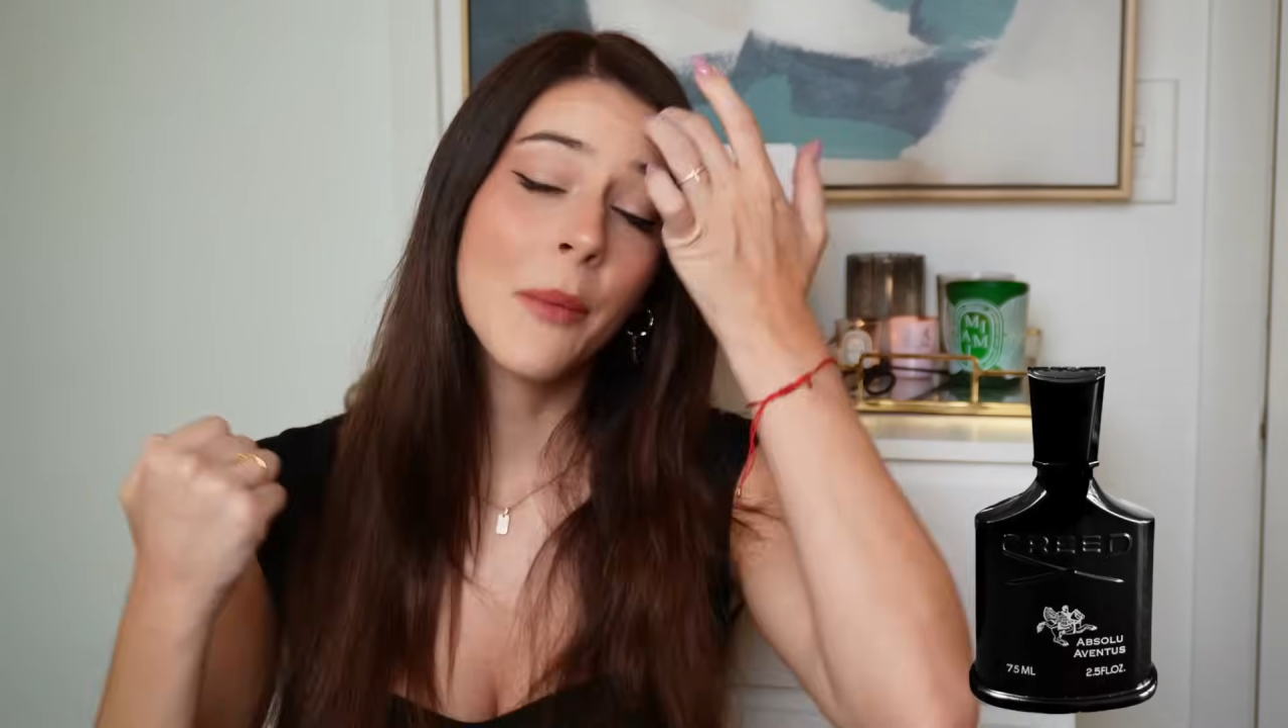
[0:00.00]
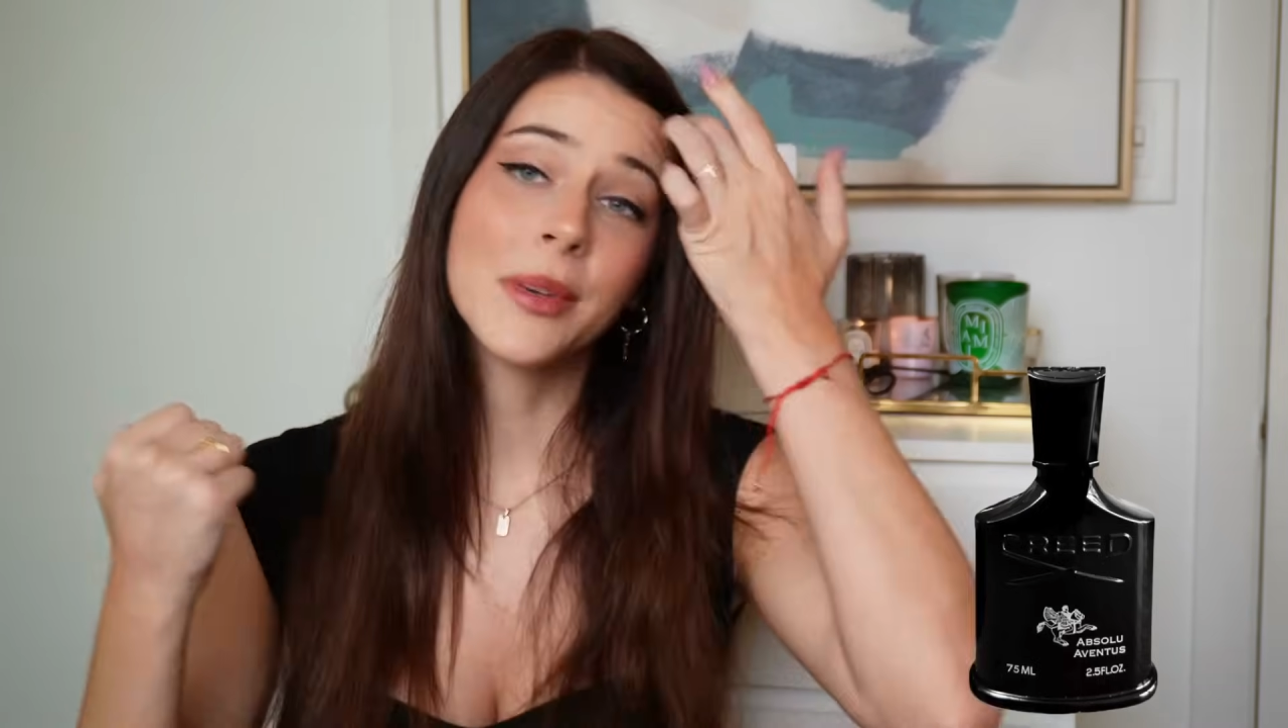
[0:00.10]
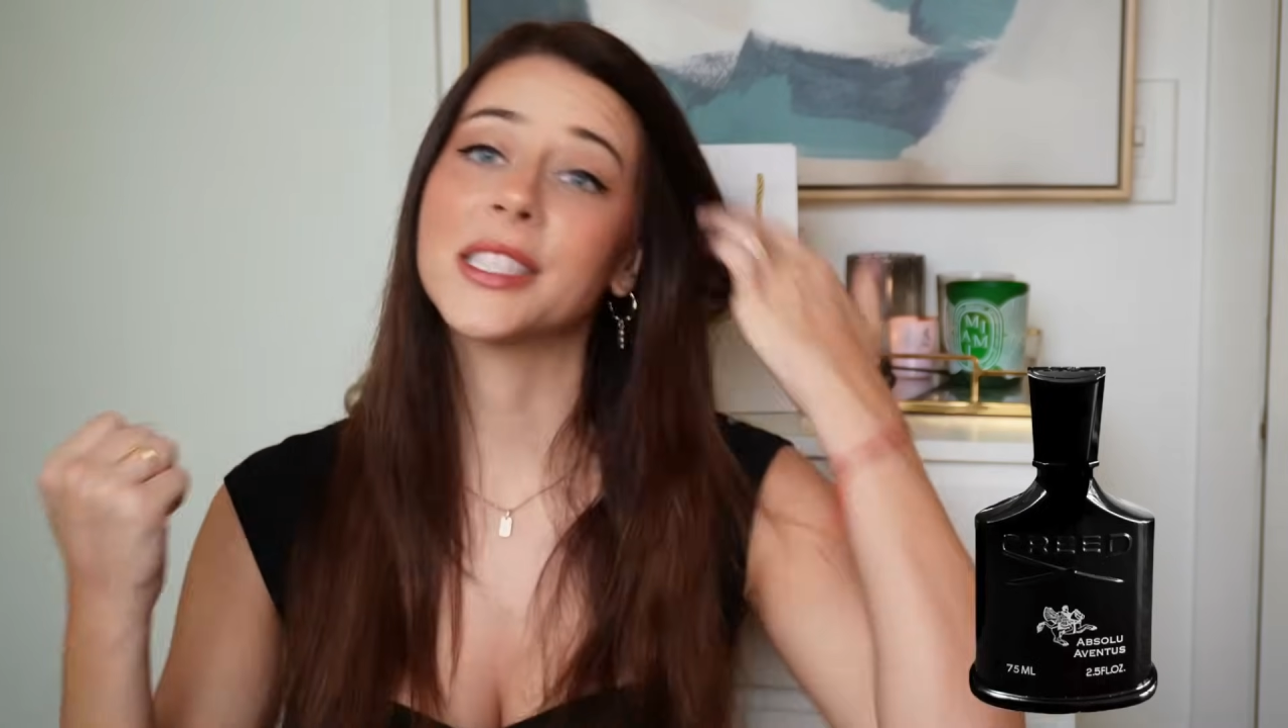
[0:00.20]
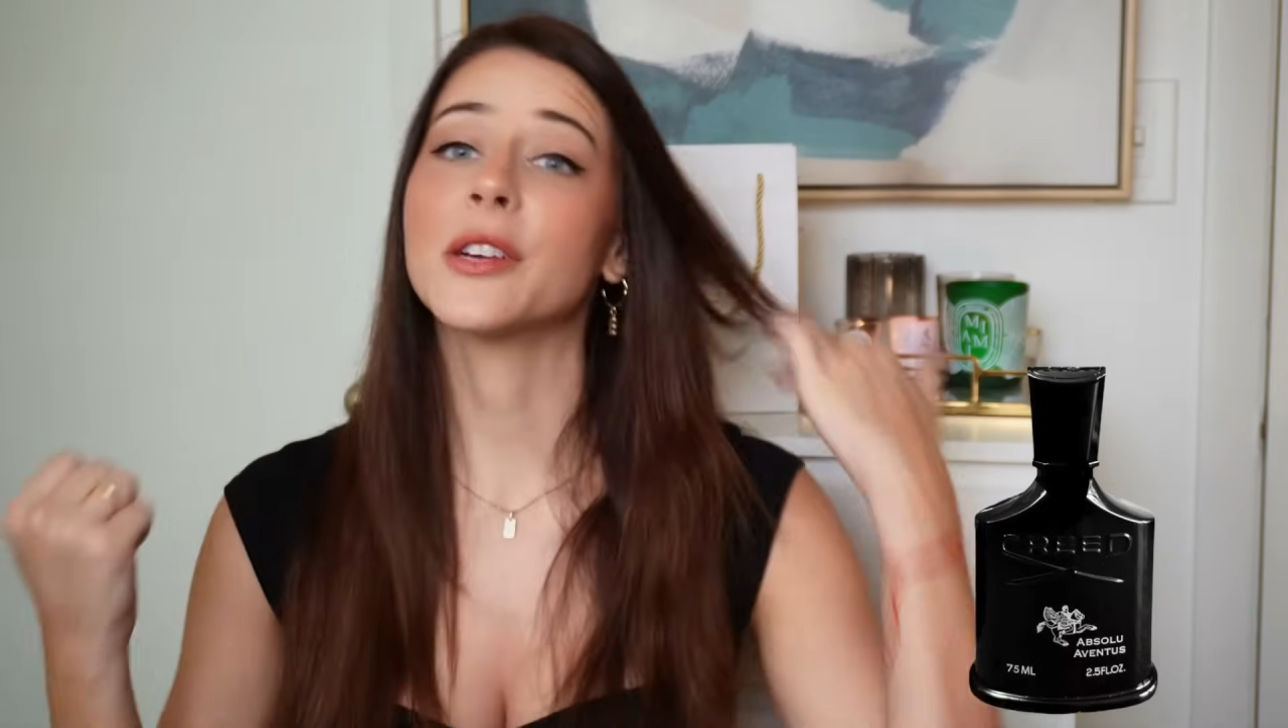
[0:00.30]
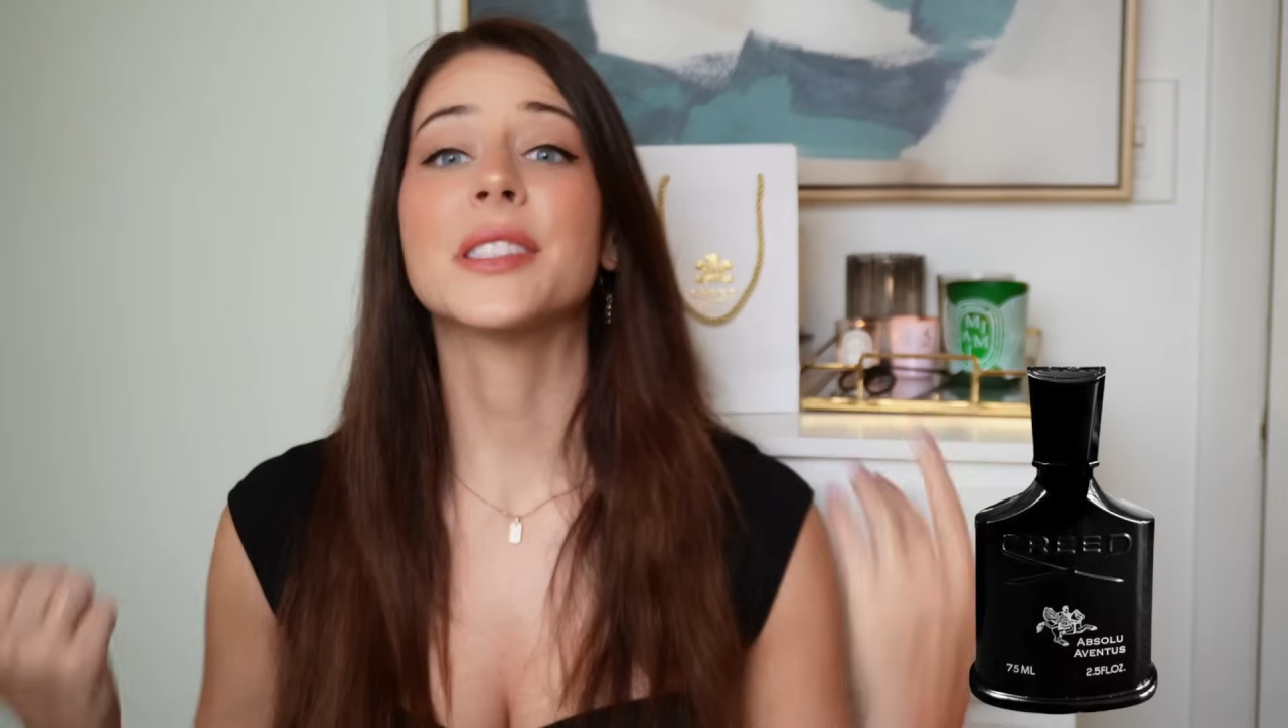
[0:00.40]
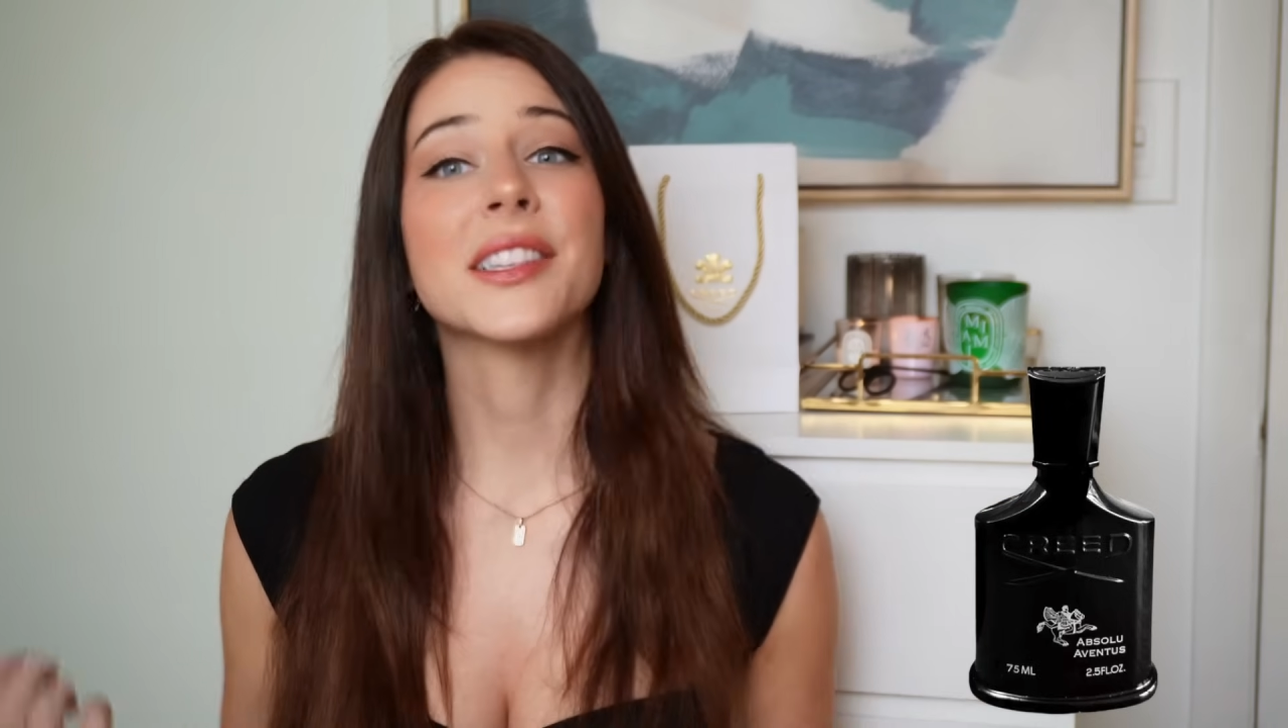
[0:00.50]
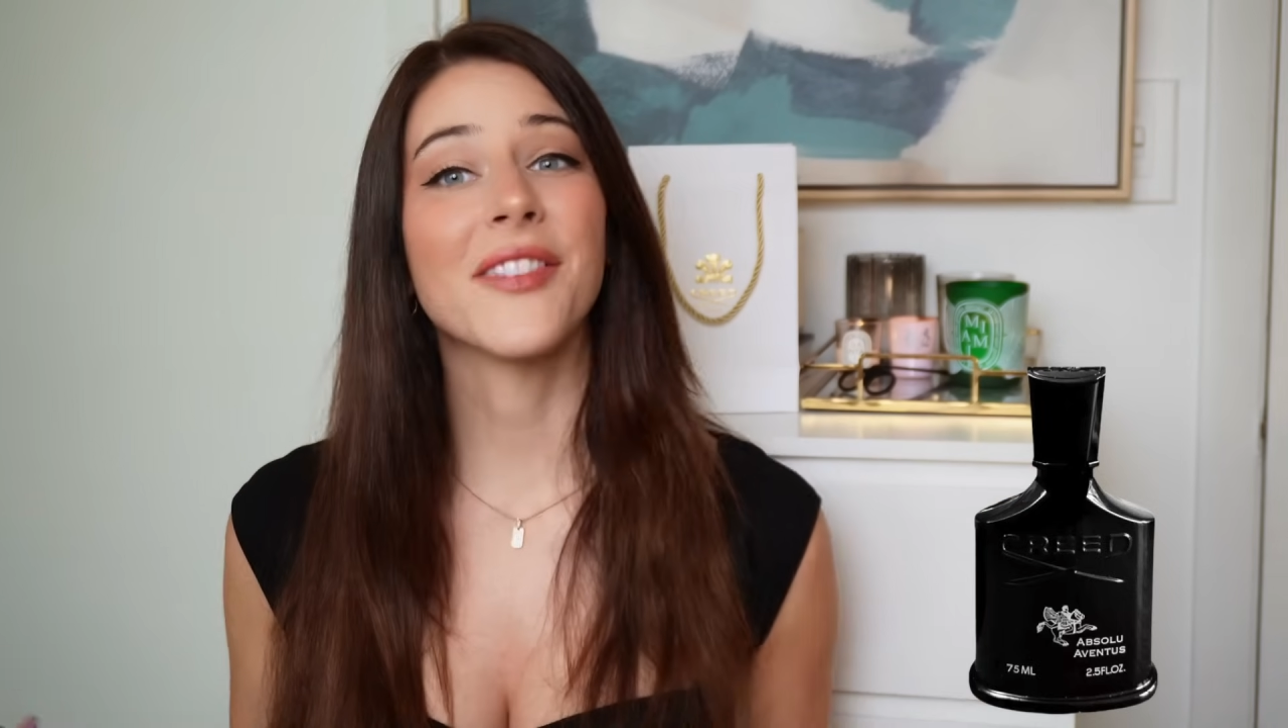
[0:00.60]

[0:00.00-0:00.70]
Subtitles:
but so is